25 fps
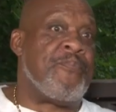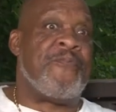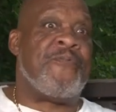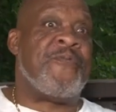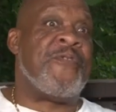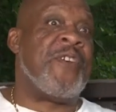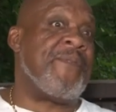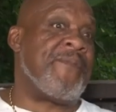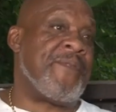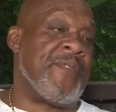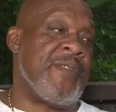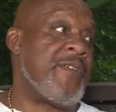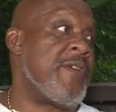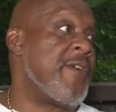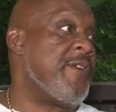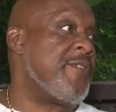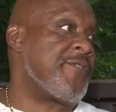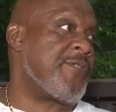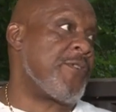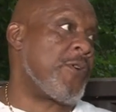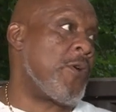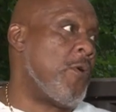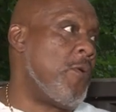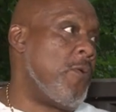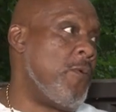50
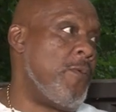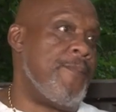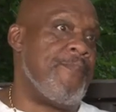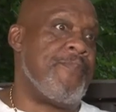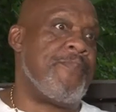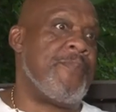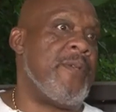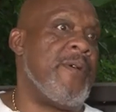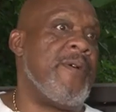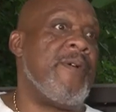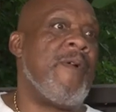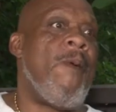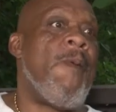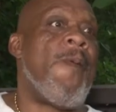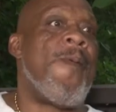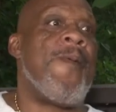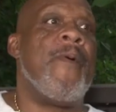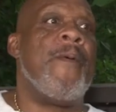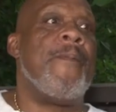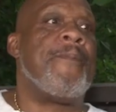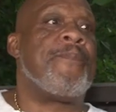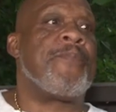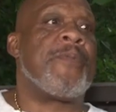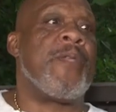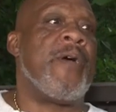years ago
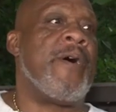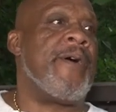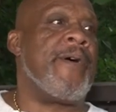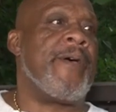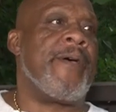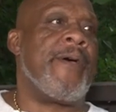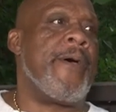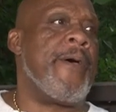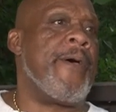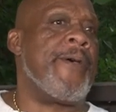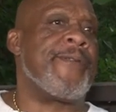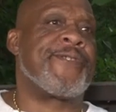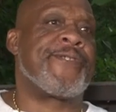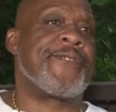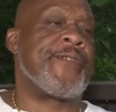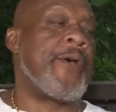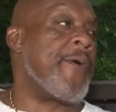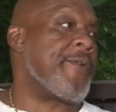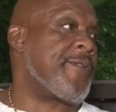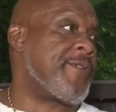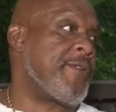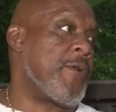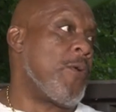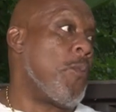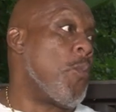
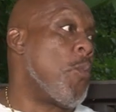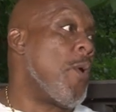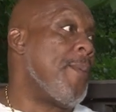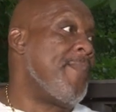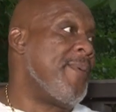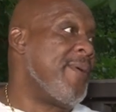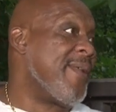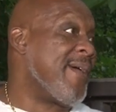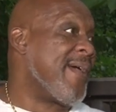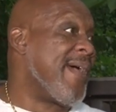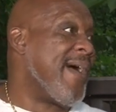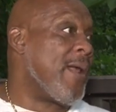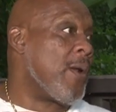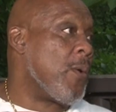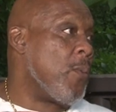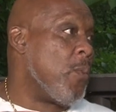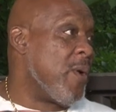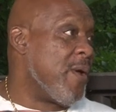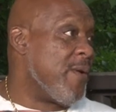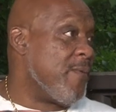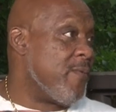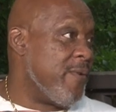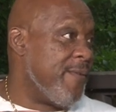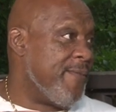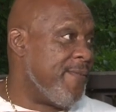assaulted a woman and got
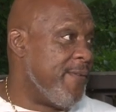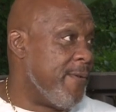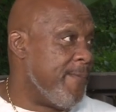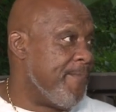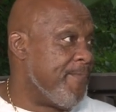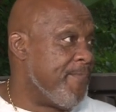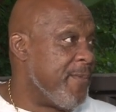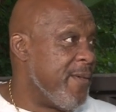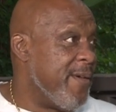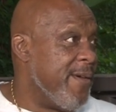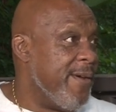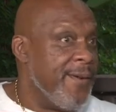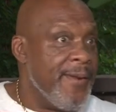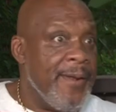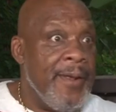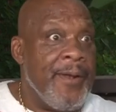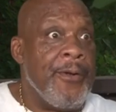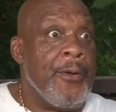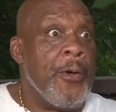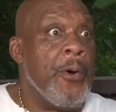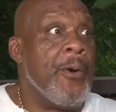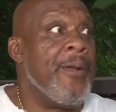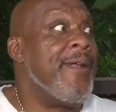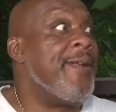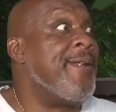away with it.
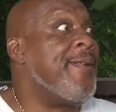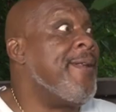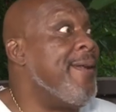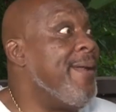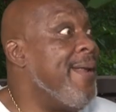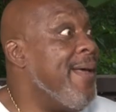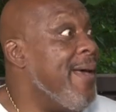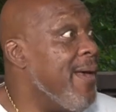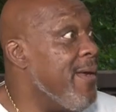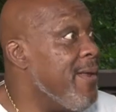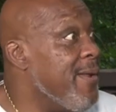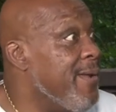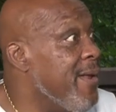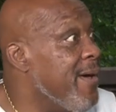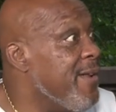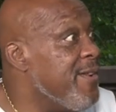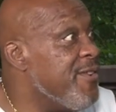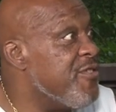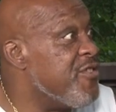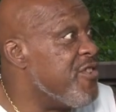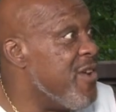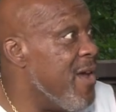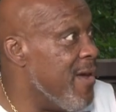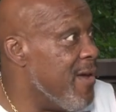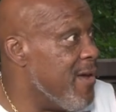They're doing it today.
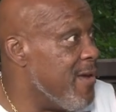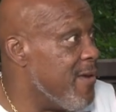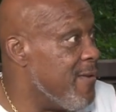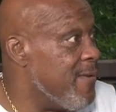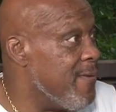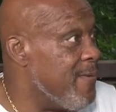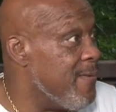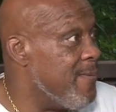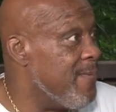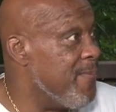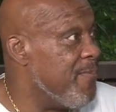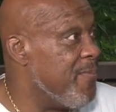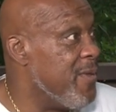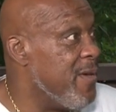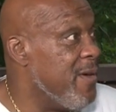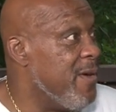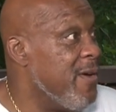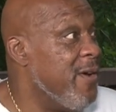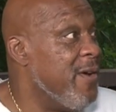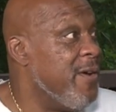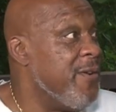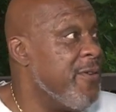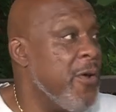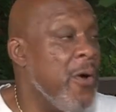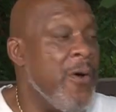Nothing changed.
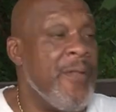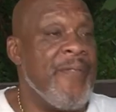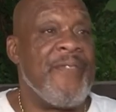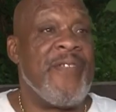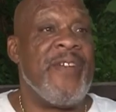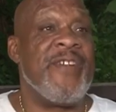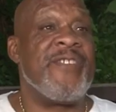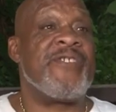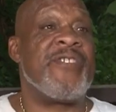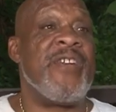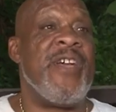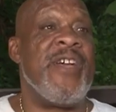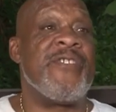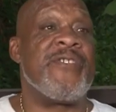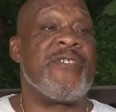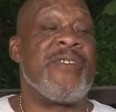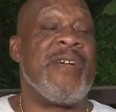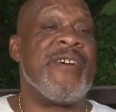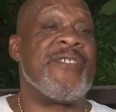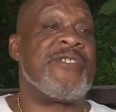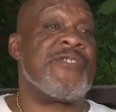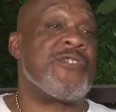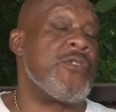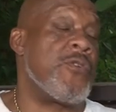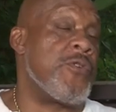The only thing changed is
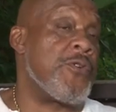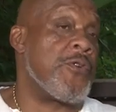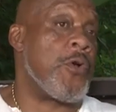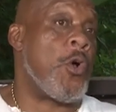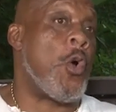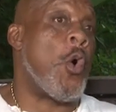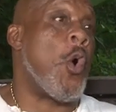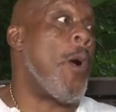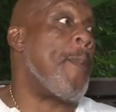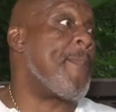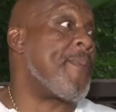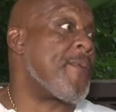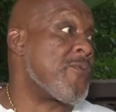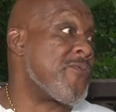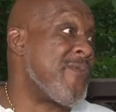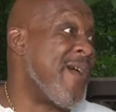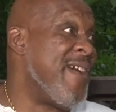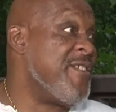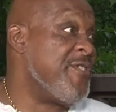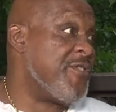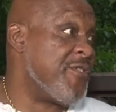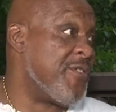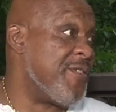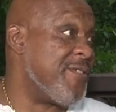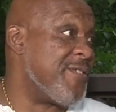that certain
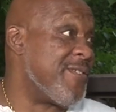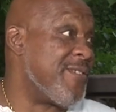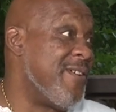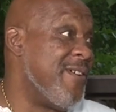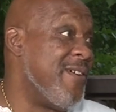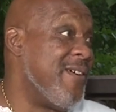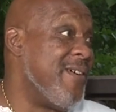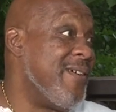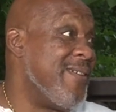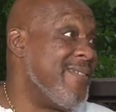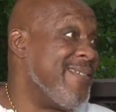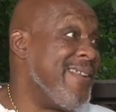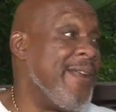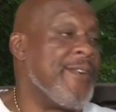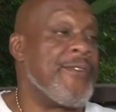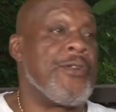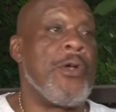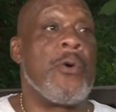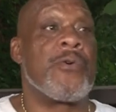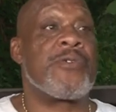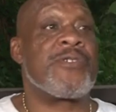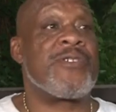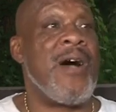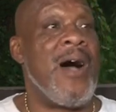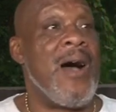corporations that
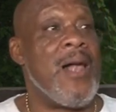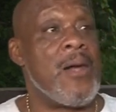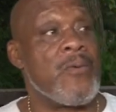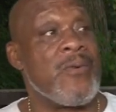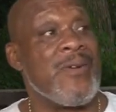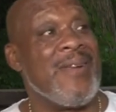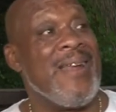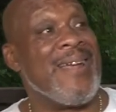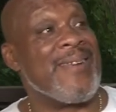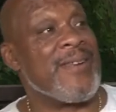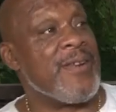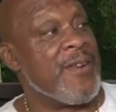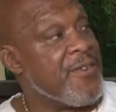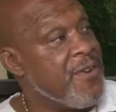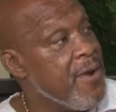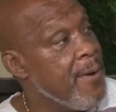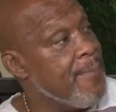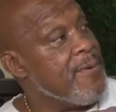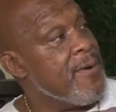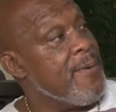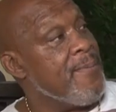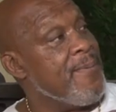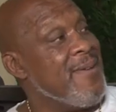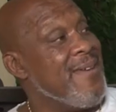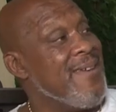don't tolerate, like the
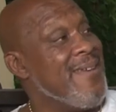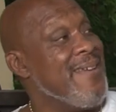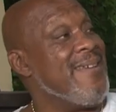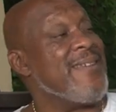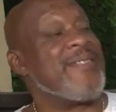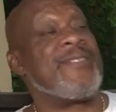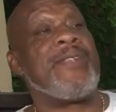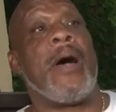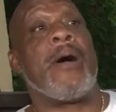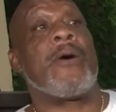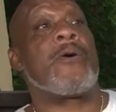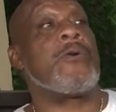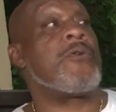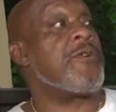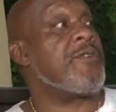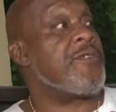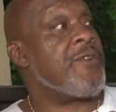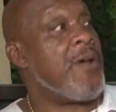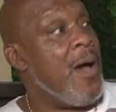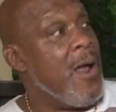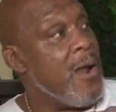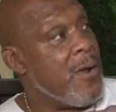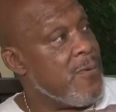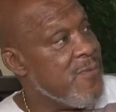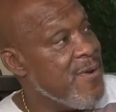WWE, is not going to
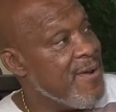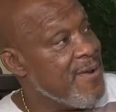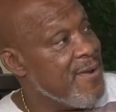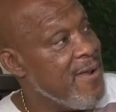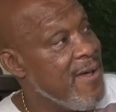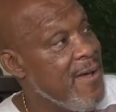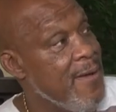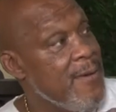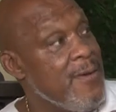tolerate that.